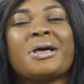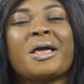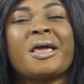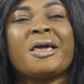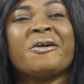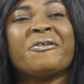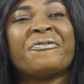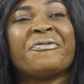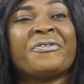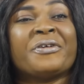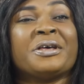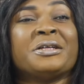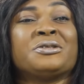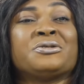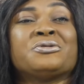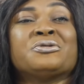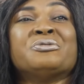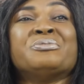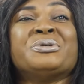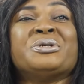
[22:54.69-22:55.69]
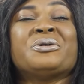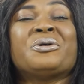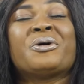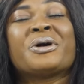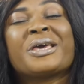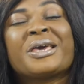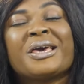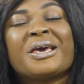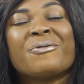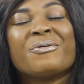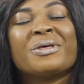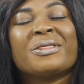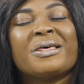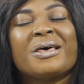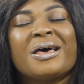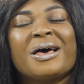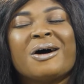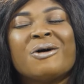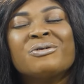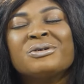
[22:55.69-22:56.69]
if it will be okay with
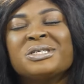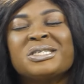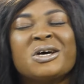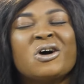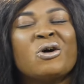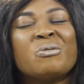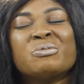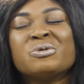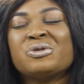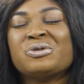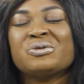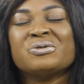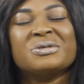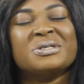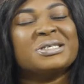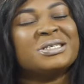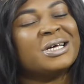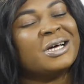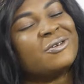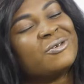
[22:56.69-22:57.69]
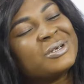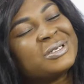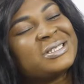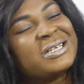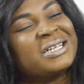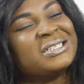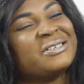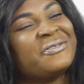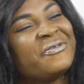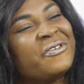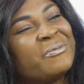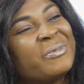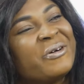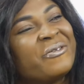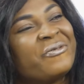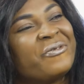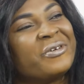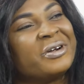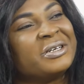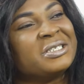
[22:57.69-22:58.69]
her, I wonder how much tuning and not starting from
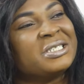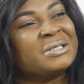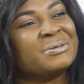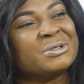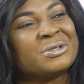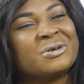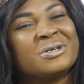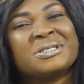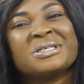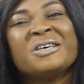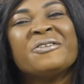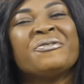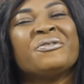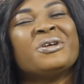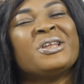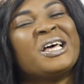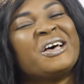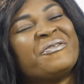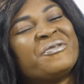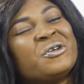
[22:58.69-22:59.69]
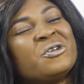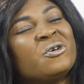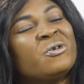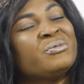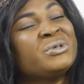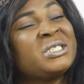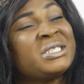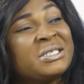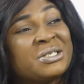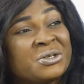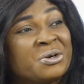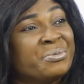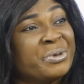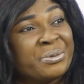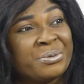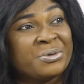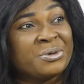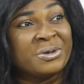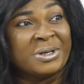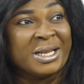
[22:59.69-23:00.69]
afresh. Because if you love, you don't cheat on
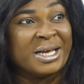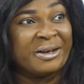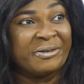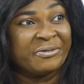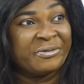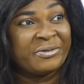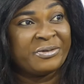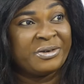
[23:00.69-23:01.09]
people you love.